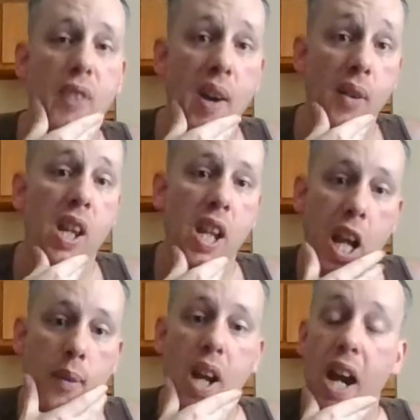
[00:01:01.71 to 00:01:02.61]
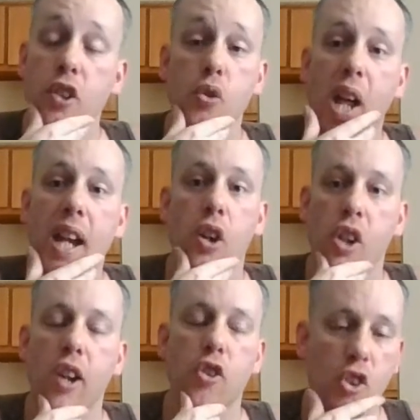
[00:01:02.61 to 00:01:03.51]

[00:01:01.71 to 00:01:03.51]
favorite in the anime. I do like her a lot.